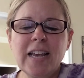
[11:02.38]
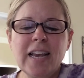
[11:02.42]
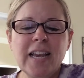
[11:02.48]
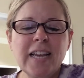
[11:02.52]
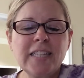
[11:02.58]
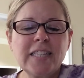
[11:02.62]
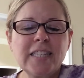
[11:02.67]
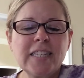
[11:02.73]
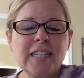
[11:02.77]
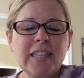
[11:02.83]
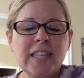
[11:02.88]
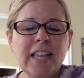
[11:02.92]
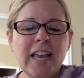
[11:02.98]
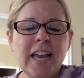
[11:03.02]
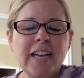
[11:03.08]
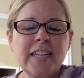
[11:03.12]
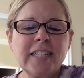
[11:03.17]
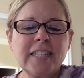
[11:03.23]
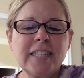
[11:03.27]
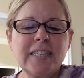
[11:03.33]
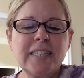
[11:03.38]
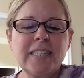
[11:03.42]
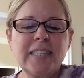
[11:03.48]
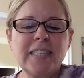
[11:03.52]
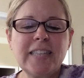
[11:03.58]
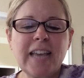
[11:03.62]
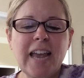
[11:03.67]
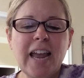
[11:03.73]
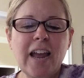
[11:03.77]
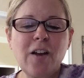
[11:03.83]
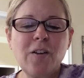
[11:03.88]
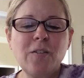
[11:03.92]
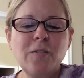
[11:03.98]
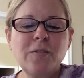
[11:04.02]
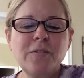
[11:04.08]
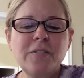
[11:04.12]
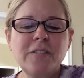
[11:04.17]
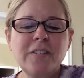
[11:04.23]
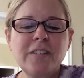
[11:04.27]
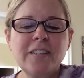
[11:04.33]
intellect is
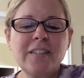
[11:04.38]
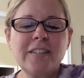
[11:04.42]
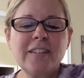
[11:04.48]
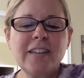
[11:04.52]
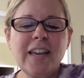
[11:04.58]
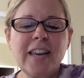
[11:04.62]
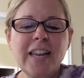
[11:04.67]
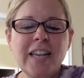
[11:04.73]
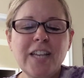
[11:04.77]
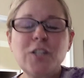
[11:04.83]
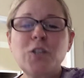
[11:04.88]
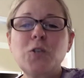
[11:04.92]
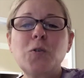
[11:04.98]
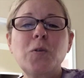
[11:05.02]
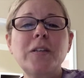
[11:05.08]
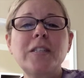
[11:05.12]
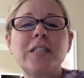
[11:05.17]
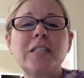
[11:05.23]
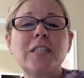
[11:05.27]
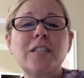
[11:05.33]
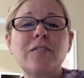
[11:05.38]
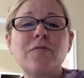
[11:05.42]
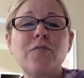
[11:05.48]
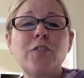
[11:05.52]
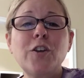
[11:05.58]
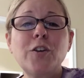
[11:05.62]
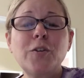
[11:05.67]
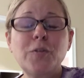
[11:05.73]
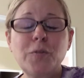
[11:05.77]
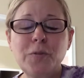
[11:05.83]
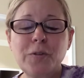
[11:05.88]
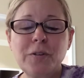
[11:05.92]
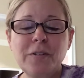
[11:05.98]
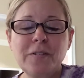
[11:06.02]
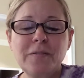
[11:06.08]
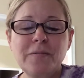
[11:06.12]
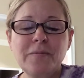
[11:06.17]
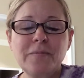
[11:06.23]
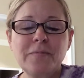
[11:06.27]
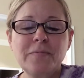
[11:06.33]
sound and he enjoys his food.
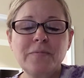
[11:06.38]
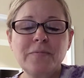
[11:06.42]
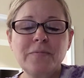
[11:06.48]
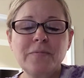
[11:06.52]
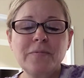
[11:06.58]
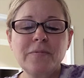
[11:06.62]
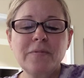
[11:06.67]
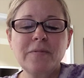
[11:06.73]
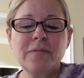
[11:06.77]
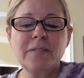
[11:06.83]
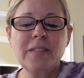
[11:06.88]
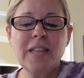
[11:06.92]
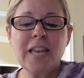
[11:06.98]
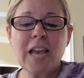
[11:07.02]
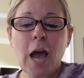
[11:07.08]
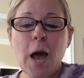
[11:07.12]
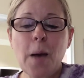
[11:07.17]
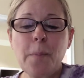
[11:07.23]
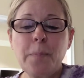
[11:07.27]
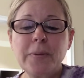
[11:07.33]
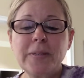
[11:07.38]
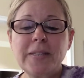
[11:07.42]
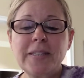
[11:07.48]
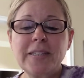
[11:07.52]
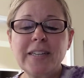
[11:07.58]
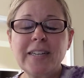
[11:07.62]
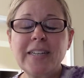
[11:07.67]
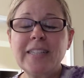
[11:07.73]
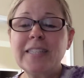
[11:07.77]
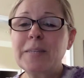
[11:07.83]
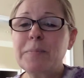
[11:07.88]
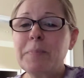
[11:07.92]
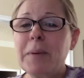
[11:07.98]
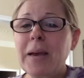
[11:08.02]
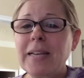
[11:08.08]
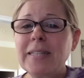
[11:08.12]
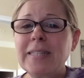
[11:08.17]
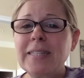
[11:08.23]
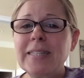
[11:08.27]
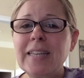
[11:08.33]
The opposite is a
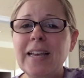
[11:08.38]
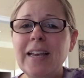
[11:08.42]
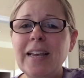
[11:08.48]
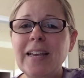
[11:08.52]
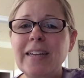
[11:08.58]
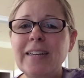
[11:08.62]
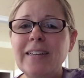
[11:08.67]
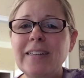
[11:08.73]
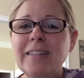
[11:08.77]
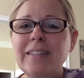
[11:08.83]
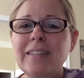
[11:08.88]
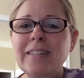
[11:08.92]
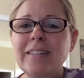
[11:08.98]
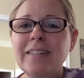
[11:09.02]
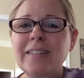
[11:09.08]
bad sign.